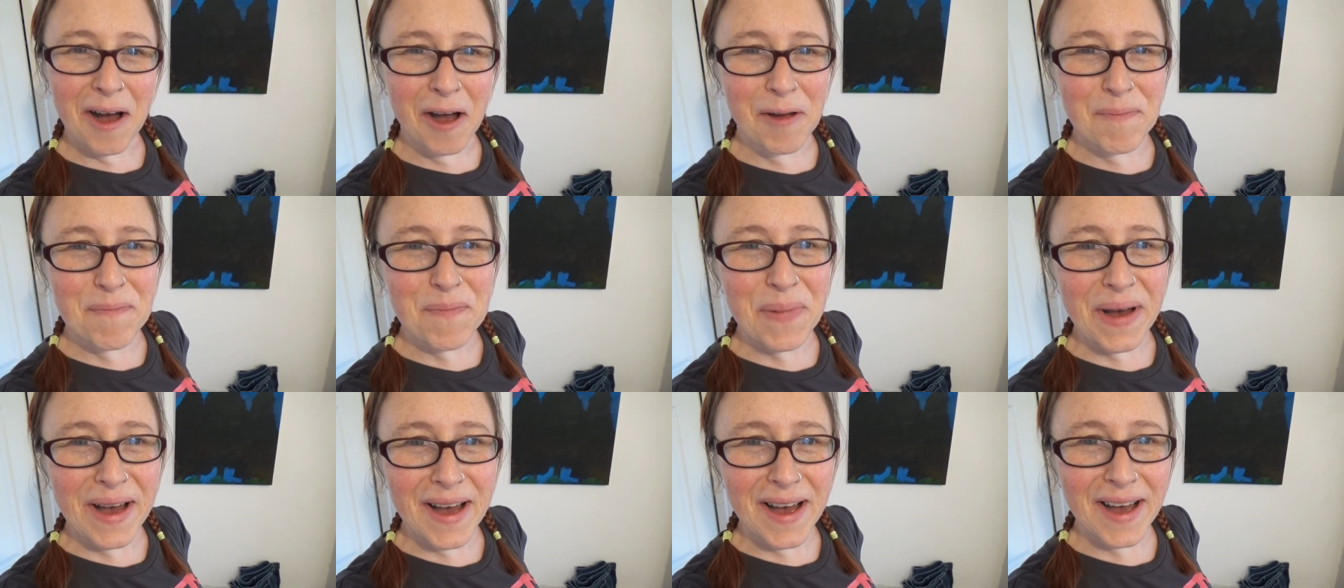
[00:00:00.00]

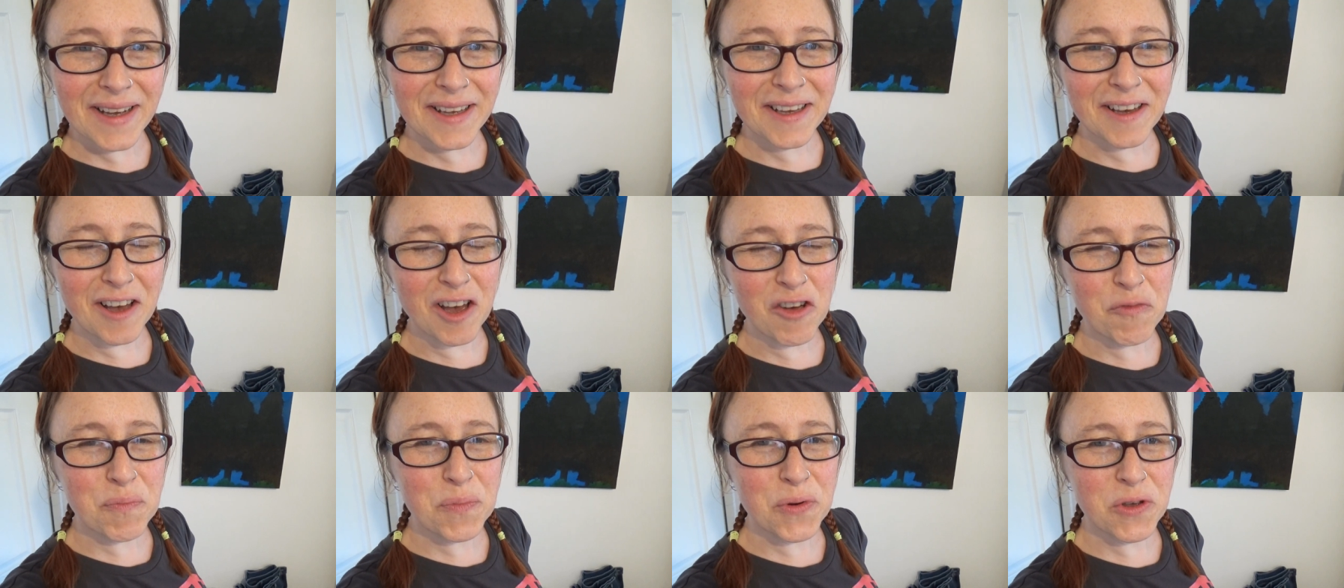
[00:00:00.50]
I'm back.
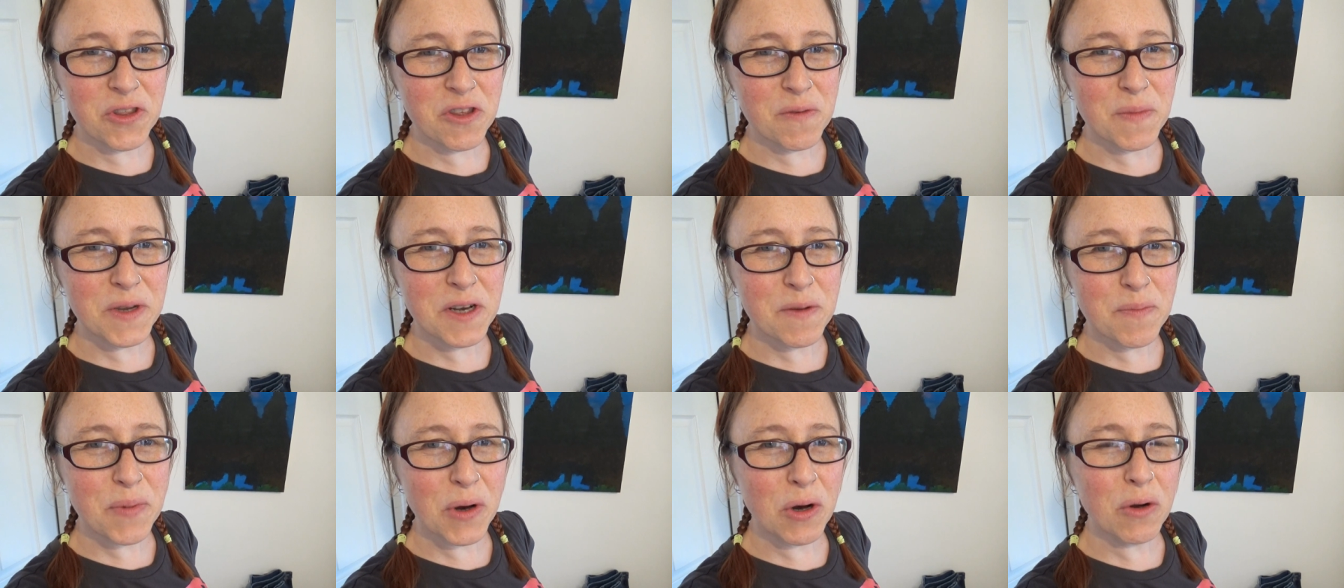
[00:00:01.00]
I've put them
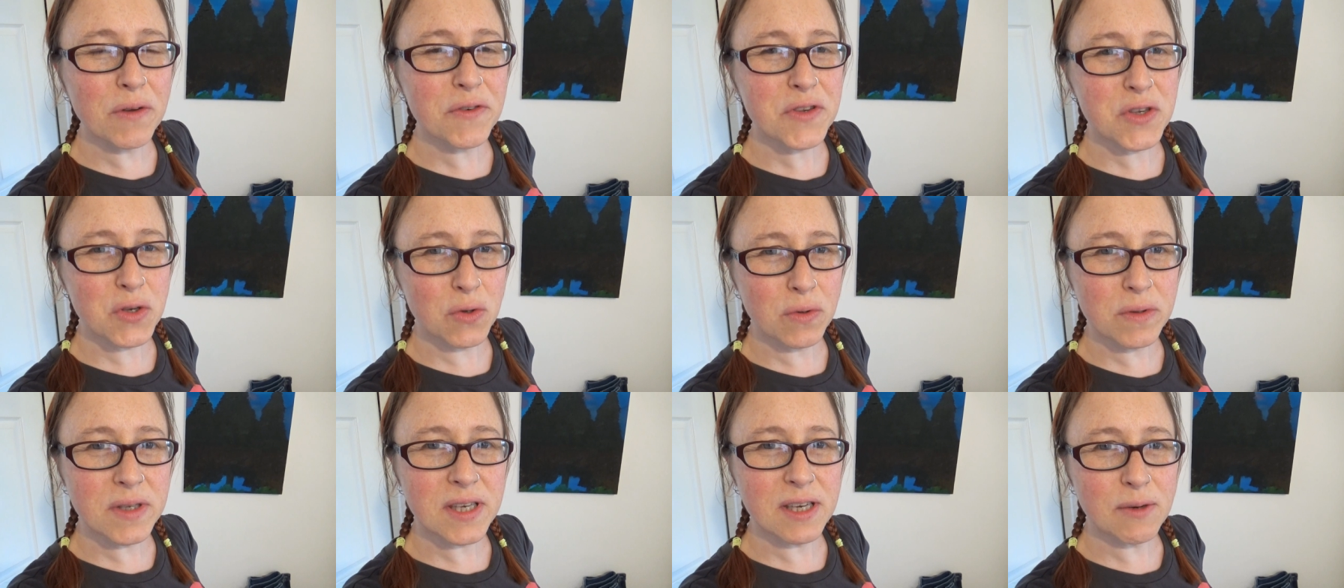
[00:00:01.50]
in a bowl of
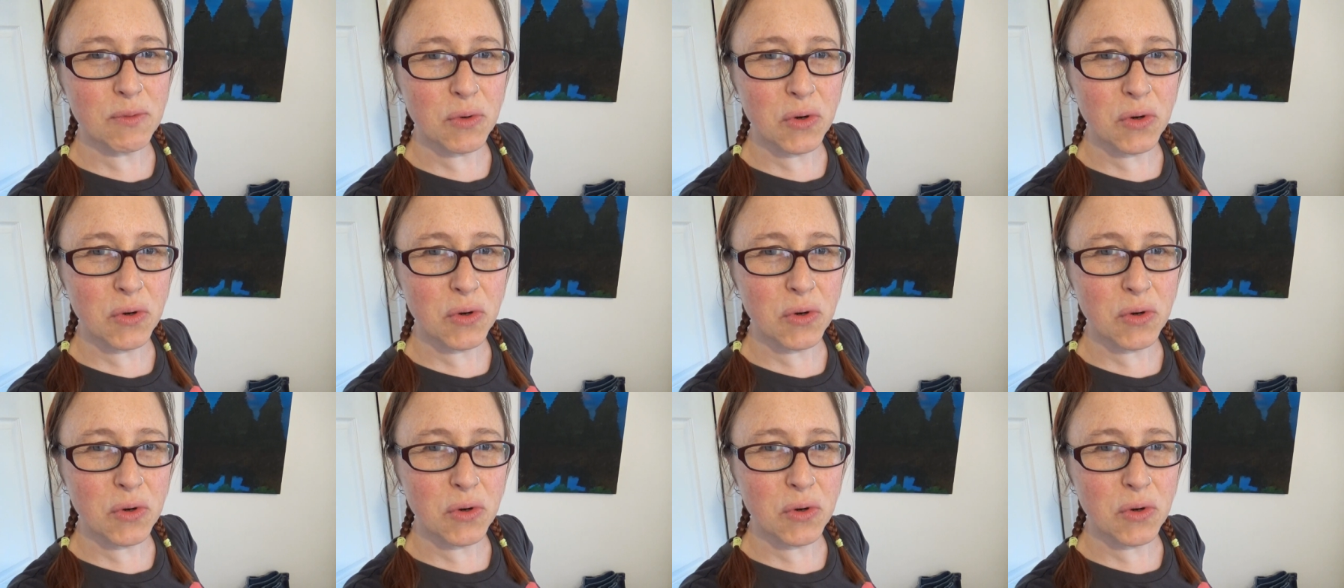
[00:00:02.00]
salty